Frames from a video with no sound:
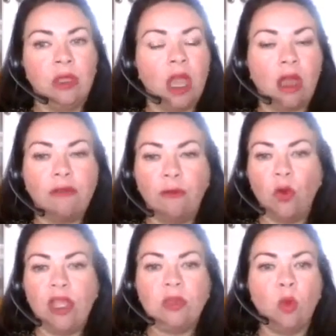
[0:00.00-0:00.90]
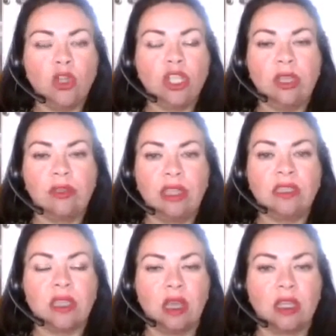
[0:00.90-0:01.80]
Avoid watching things
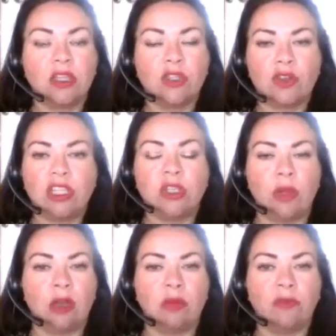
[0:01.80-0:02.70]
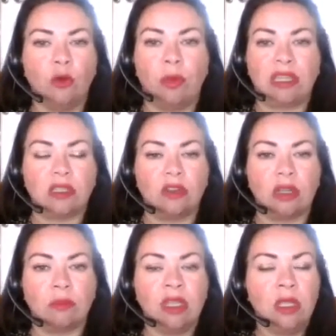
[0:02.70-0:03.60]
that are going to stress you out before
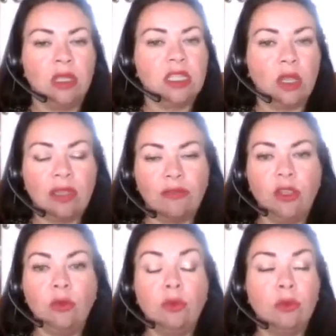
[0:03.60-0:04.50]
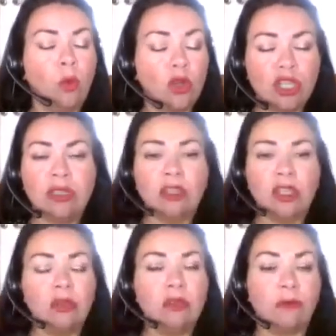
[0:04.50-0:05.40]
bedtime. So if you watching the
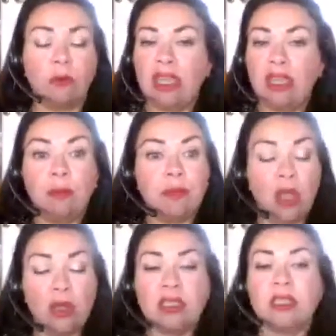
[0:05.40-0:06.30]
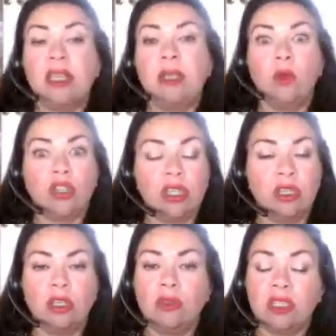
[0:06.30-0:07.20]
news, for me personally, watching the
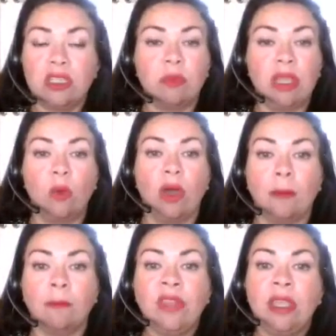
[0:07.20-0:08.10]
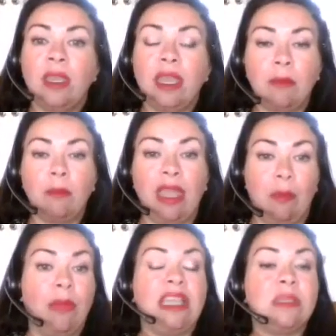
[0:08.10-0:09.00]
news is a big one. It
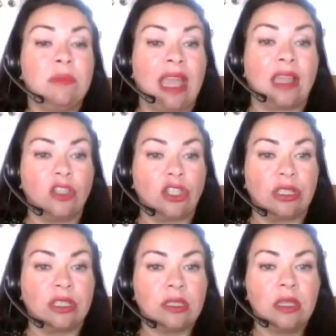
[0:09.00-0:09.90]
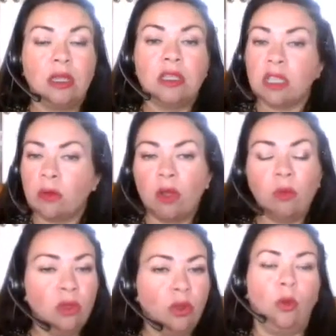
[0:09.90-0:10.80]
makes me anxious. So I
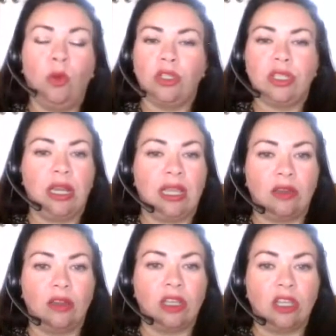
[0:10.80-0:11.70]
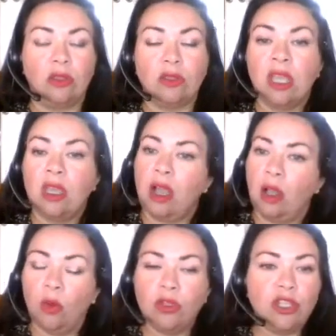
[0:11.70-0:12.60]
will not watch the late night news.
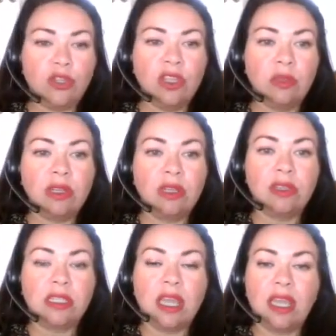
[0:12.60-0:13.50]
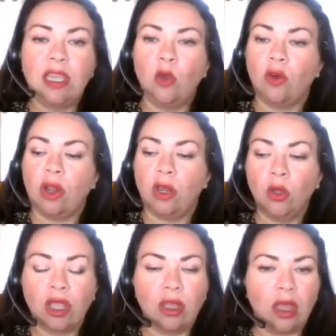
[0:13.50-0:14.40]
I'll watch it during the middle of the day, or I'll
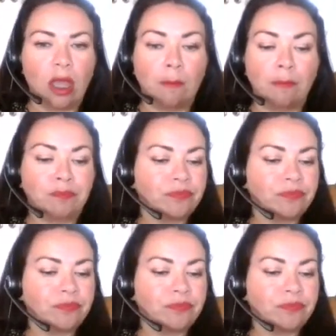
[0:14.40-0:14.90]
look at an